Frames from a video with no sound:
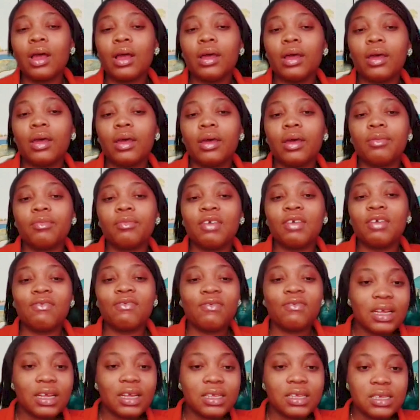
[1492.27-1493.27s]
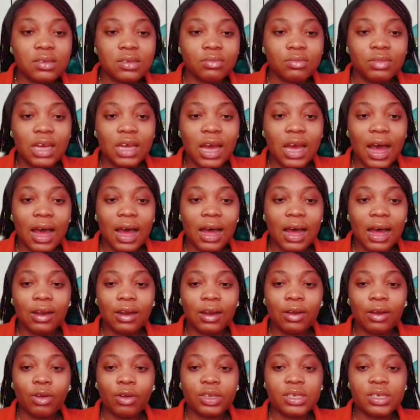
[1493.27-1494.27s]
effective their
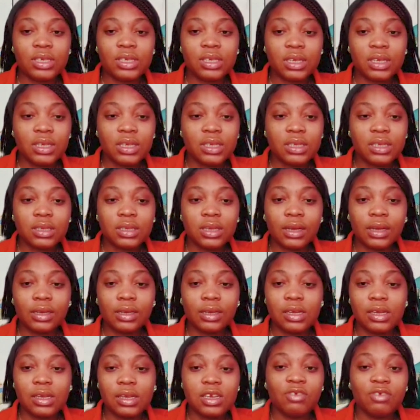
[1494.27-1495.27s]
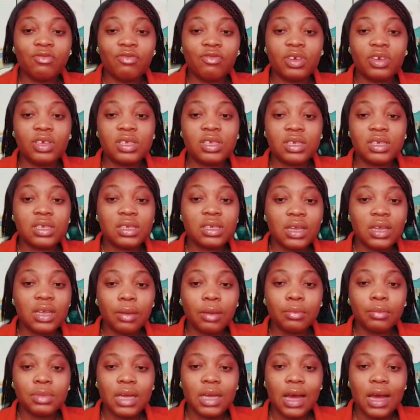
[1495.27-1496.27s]
logistics and delivery
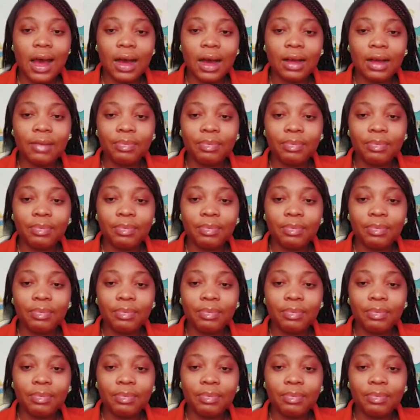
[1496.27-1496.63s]
systems are.